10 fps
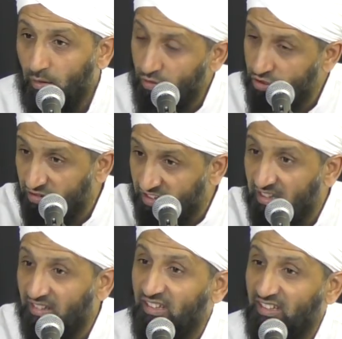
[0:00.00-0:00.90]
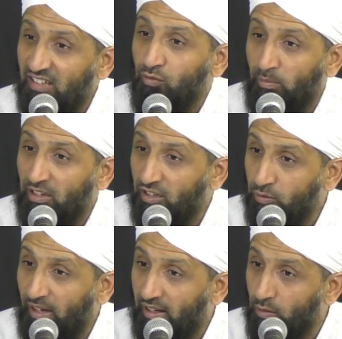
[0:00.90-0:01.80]
We should see it as a test from Allah
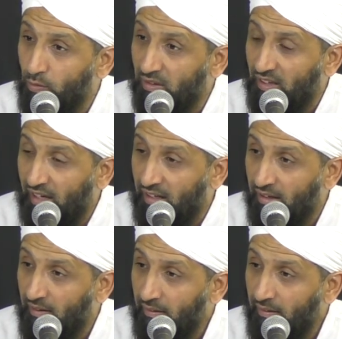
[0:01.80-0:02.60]
subhanahu wa ta'ala.